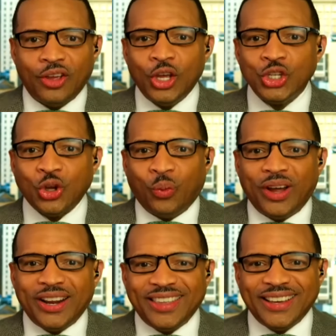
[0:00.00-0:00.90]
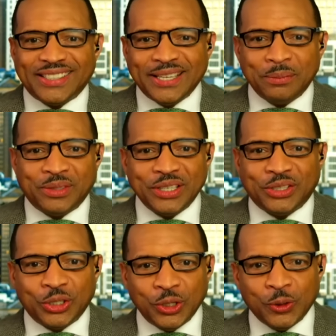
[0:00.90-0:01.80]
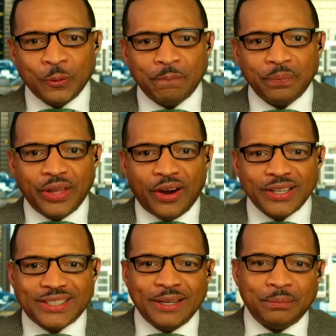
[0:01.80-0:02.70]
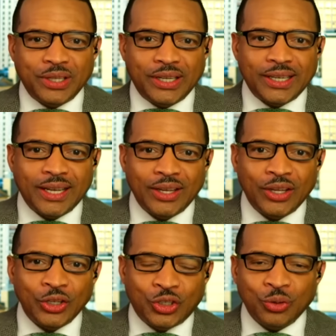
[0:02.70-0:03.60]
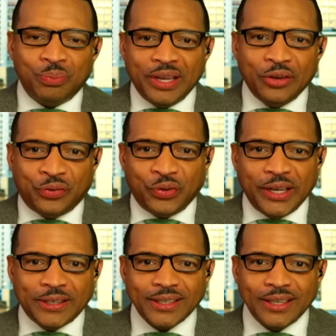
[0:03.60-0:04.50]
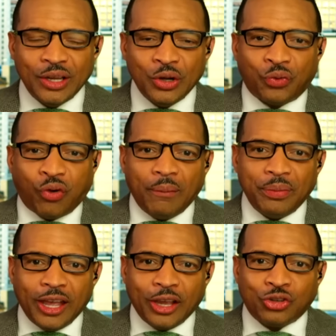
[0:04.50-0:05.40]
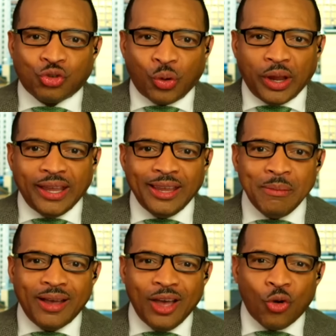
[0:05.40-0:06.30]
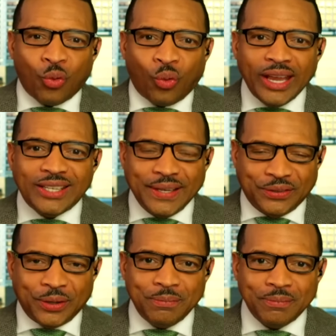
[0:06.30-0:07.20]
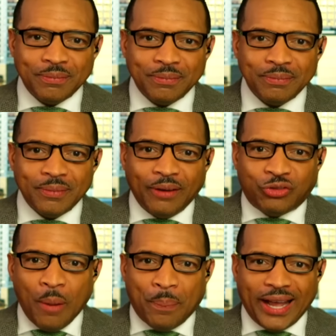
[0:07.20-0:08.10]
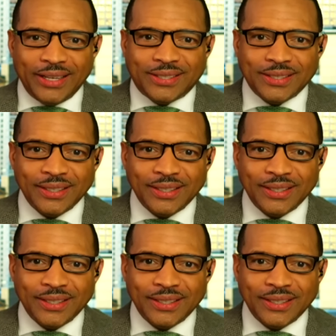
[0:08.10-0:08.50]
So, what are they attempting to do? They are attempting to benefit from the extreme racism of Trumpites.